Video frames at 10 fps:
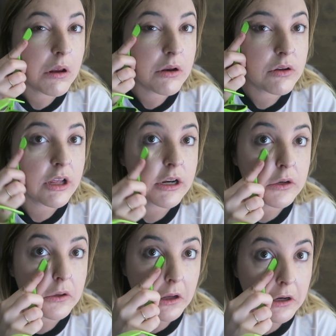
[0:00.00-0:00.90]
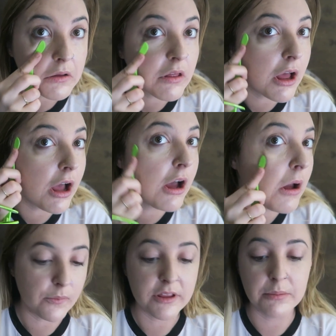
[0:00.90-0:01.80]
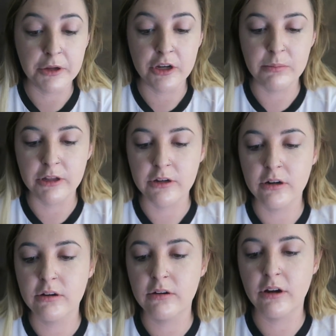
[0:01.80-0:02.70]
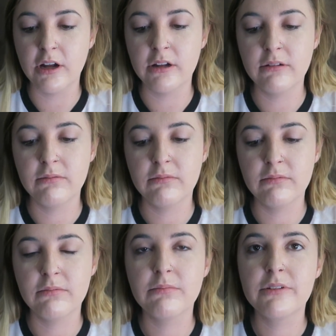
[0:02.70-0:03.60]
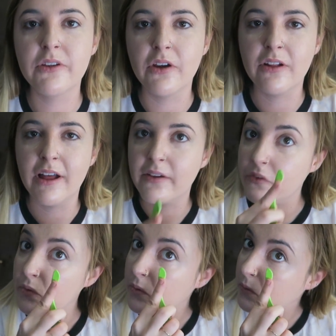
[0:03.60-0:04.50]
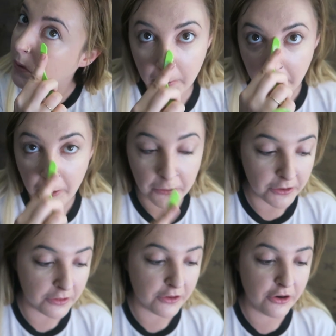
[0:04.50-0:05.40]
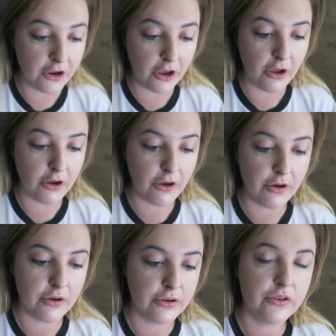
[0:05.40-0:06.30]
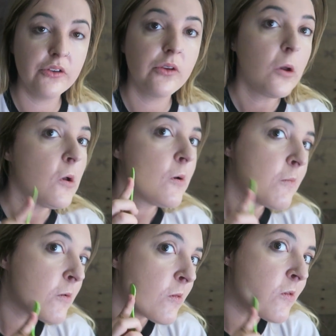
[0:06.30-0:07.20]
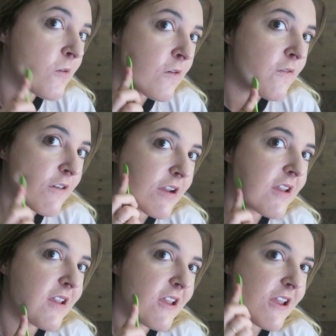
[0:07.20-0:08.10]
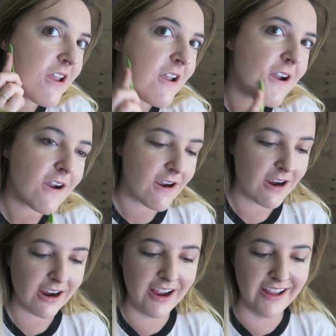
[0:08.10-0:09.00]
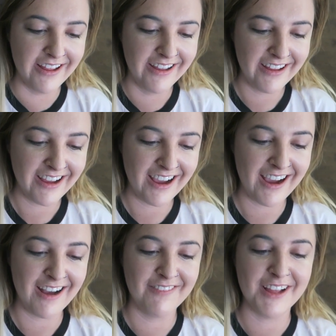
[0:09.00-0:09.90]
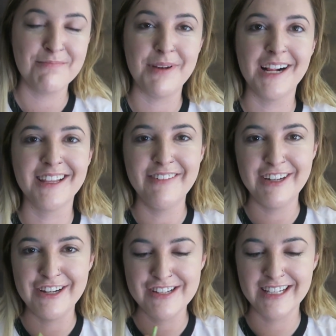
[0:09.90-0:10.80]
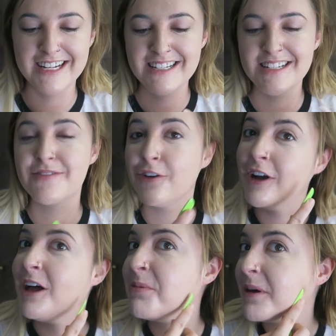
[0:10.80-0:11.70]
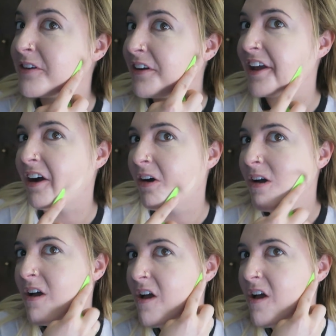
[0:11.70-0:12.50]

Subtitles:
Usually I just like do that with a beauty blender, not sunglasses. Pull a little down the nose, pull a little over here. I'm like barely even using this because for real, I'm about to run out.